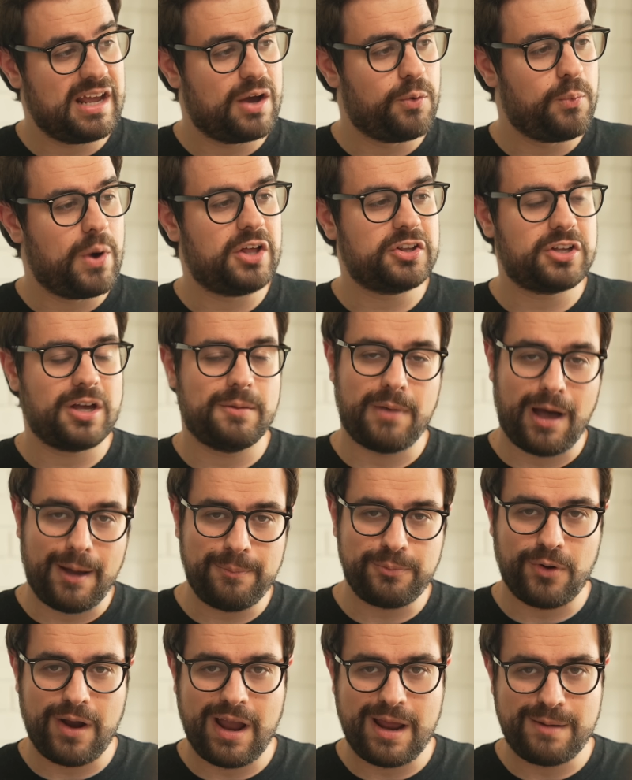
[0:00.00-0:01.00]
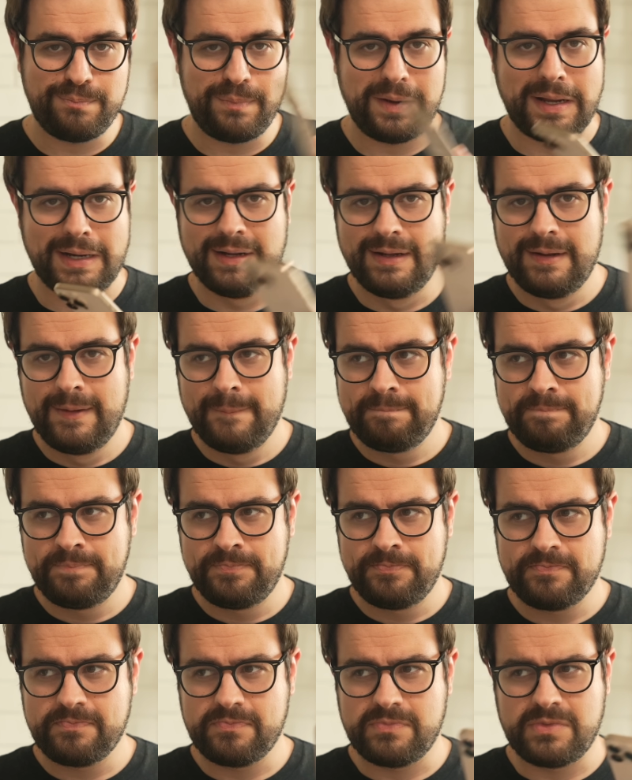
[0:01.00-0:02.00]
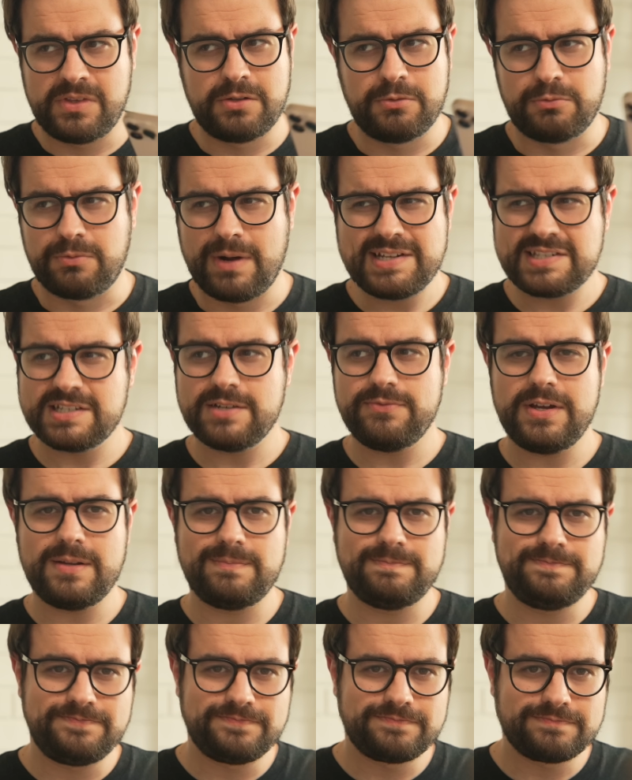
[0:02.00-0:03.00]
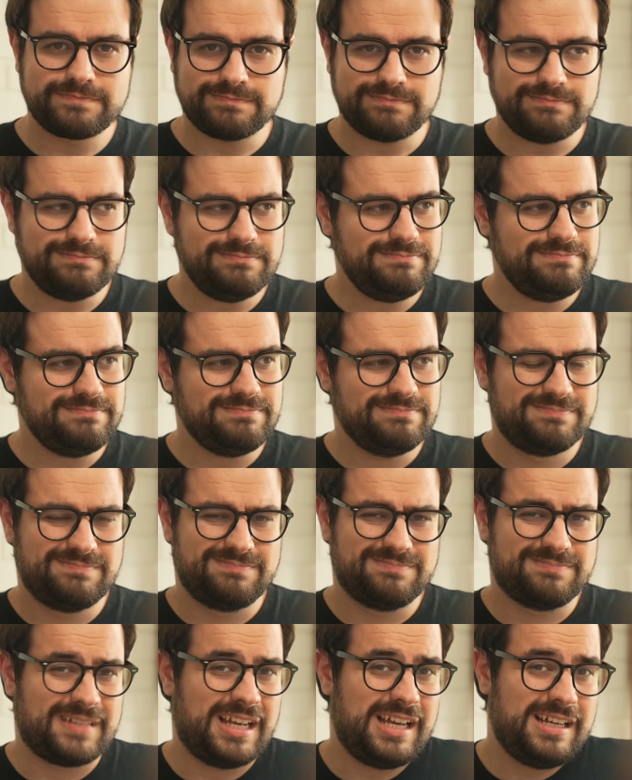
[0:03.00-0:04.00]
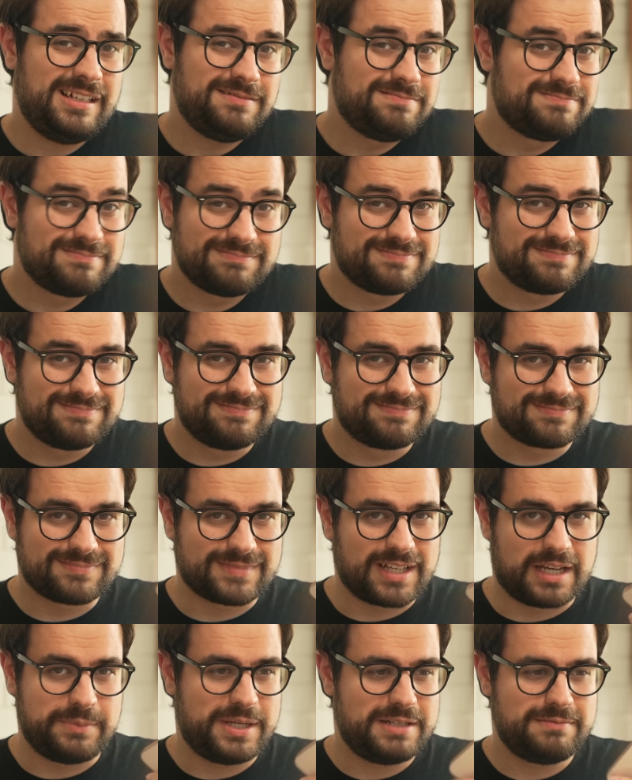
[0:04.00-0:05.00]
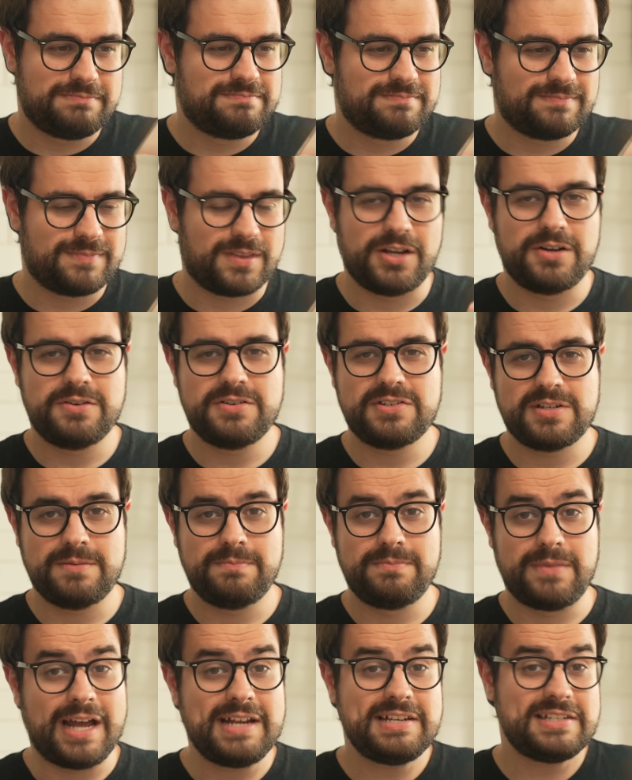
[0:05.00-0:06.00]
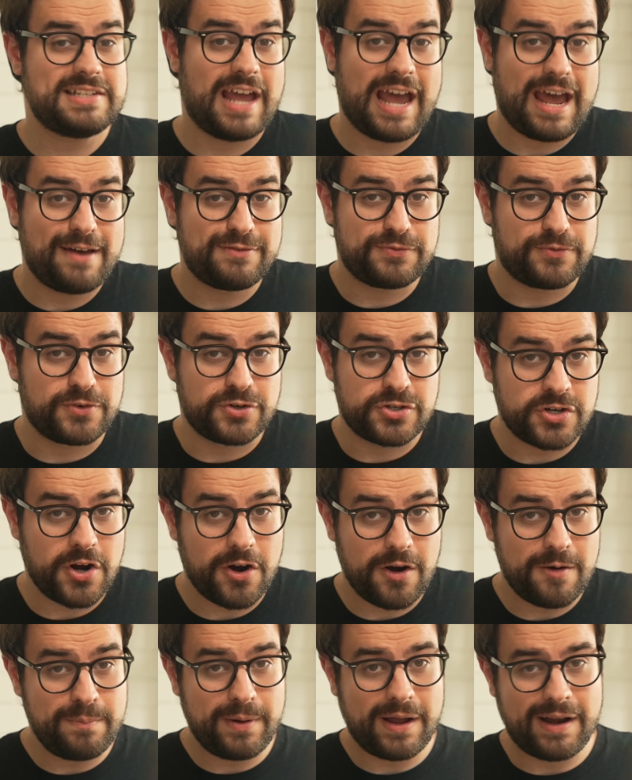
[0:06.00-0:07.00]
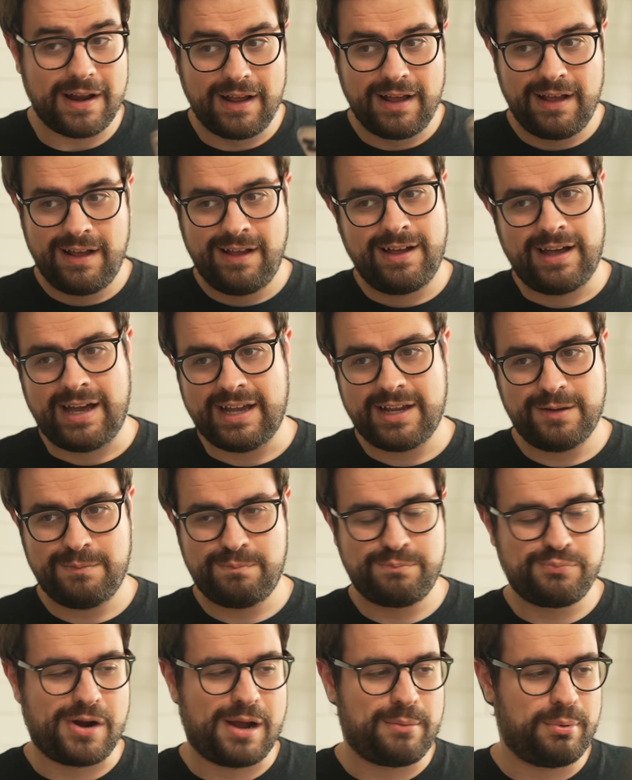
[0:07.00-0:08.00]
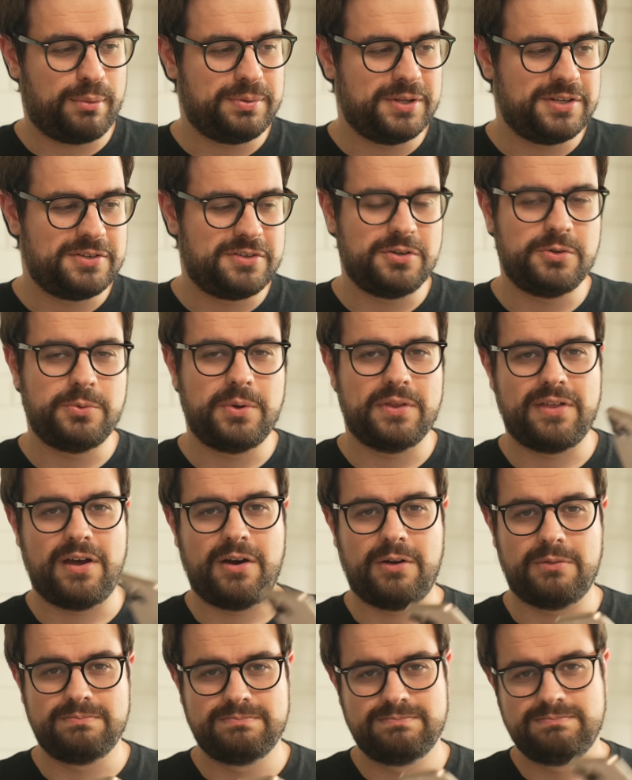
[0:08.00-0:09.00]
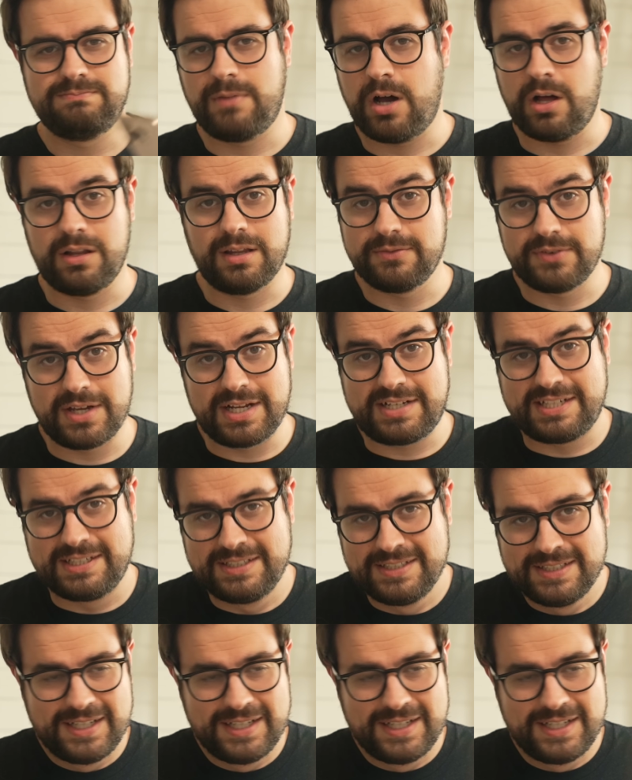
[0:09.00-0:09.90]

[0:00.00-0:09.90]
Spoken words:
a welcome upgrade, but the rest of it, I mean, there's some nice to haves for sure, but I could probably do without all of it.